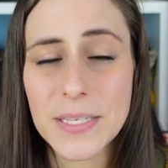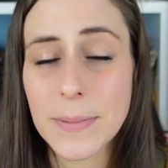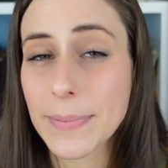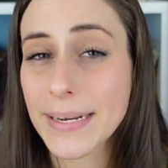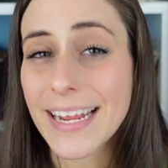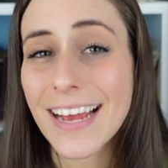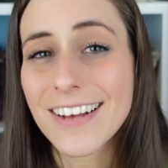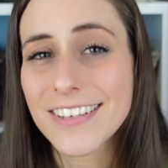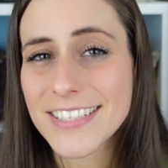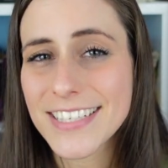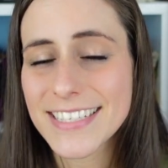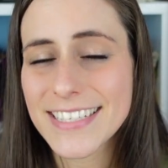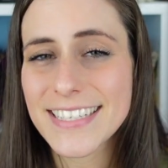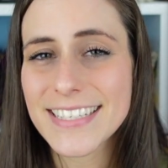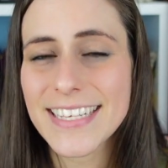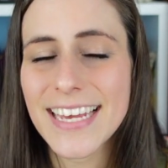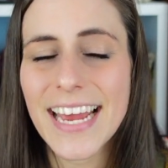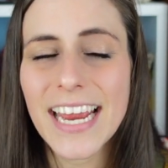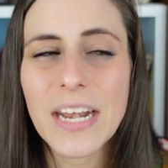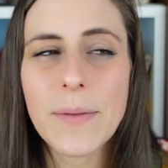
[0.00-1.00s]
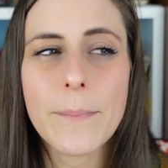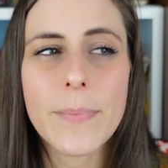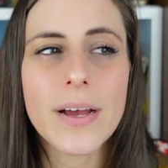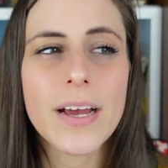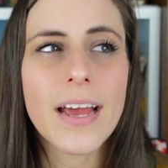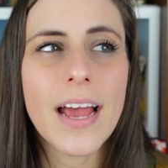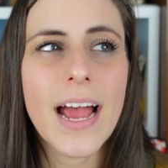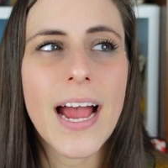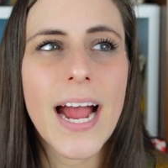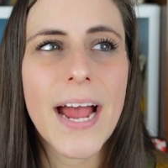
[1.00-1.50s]
somebody else's design,
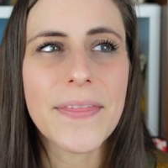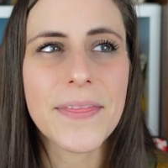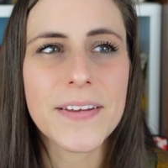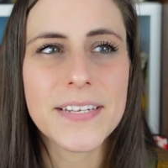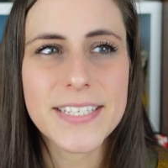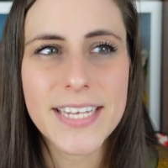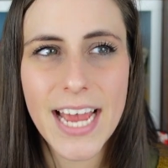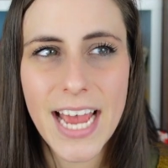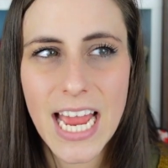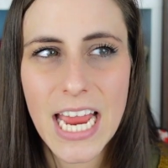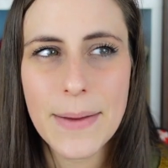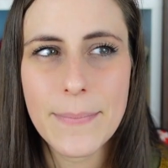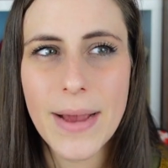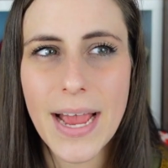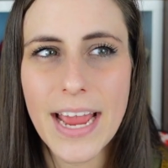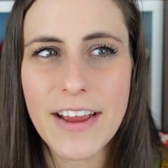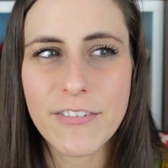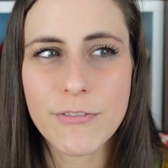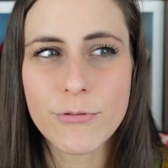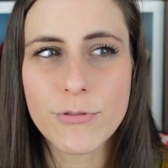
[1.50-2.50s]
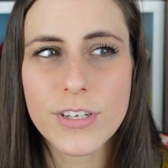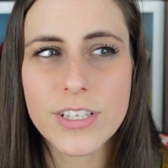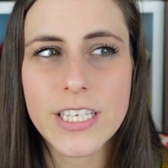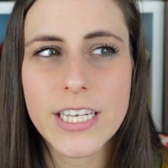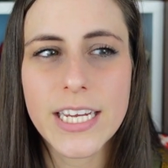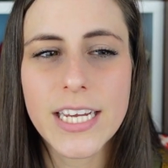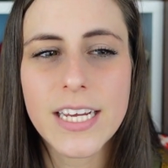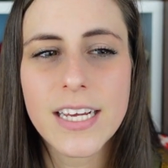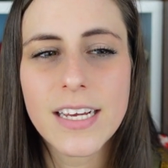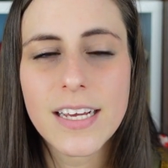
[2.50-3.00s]
but at the time I
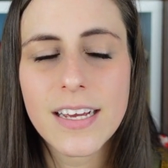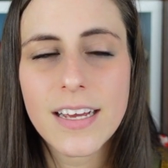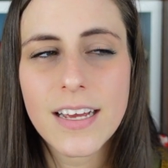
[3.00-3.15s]
really